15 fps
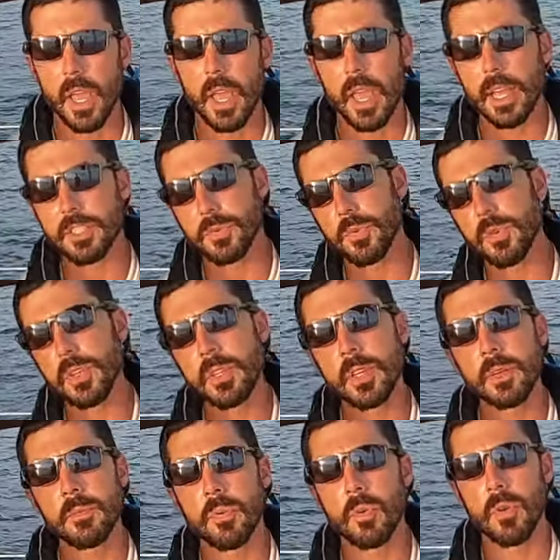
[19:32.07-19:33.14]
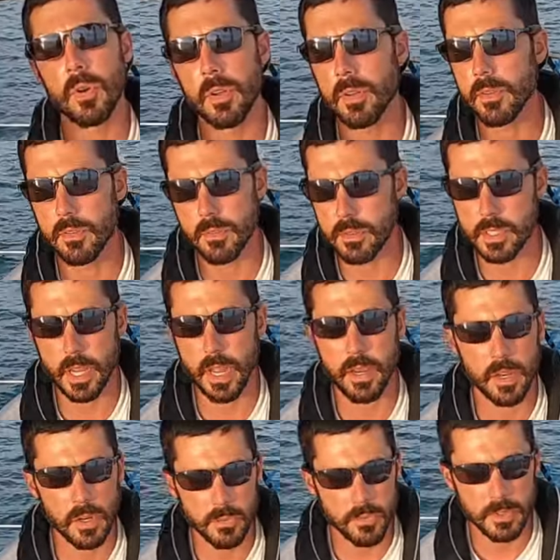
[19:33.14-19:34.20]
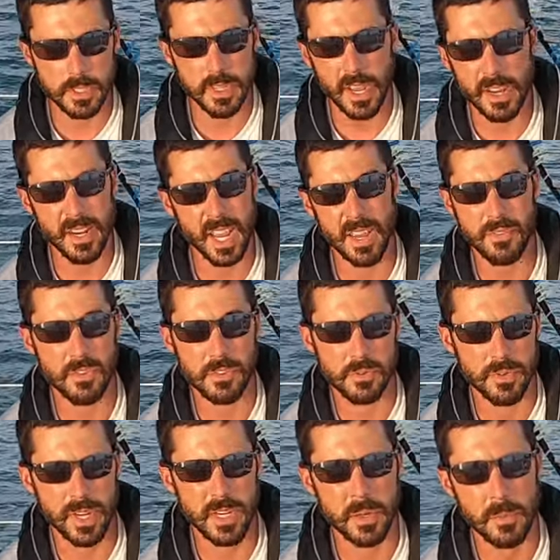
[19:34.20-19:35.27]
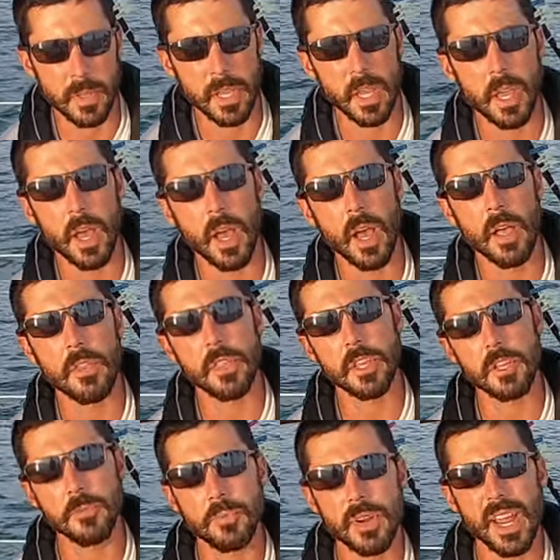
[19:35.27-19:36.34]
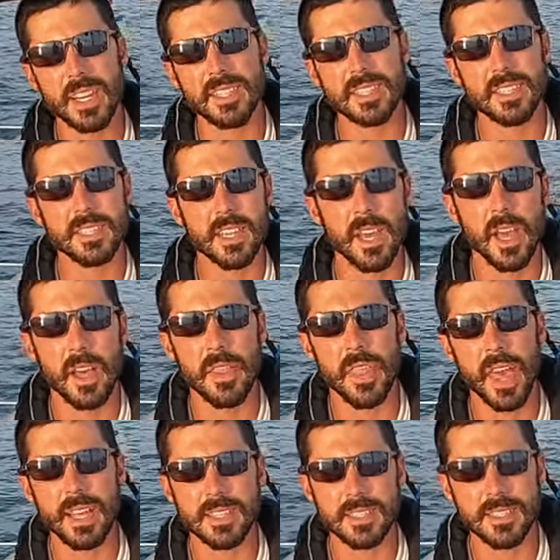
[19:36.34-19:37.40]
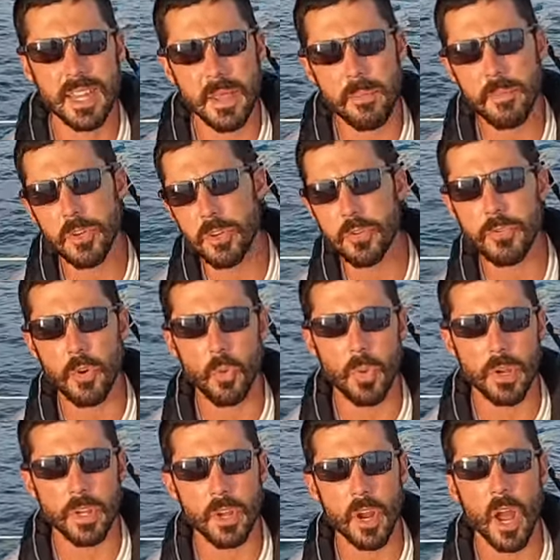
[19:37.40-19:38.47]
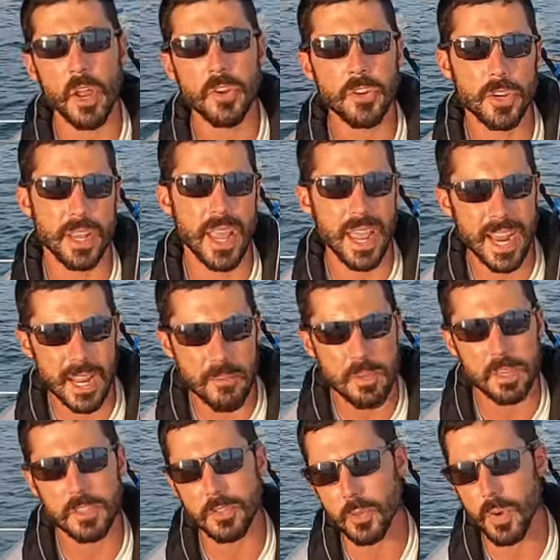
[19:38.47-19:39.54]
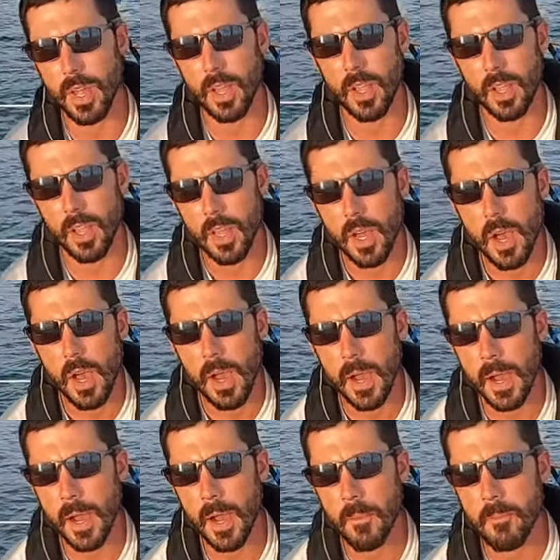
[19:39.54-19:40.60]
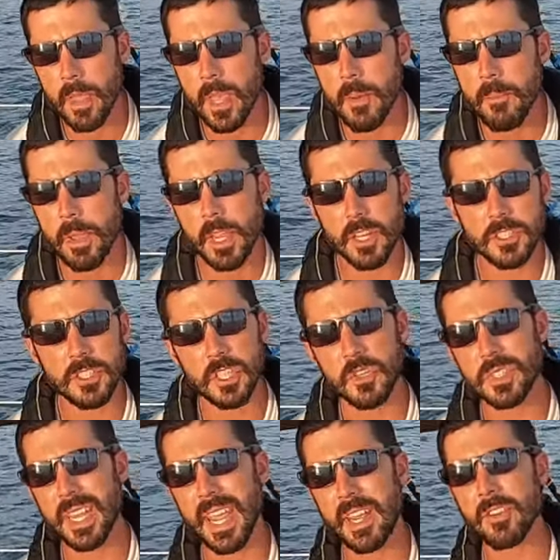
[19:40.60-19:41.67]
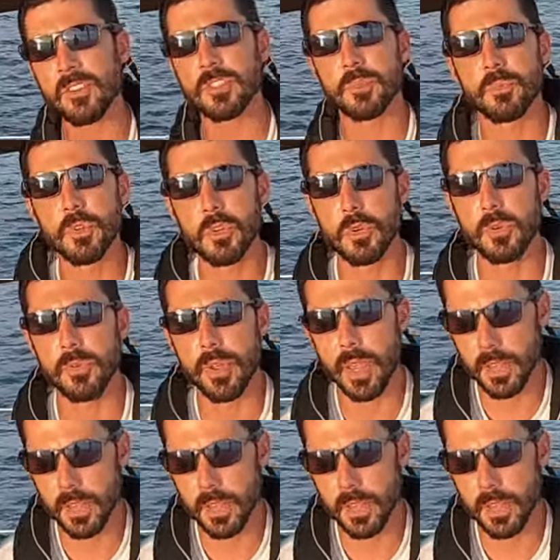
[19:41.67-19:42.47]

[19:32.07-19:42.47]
It's important, side note for skydivers randomly, uh, that you practice uh, that same maneuver when you're under canopy as well. Um, because those handles move.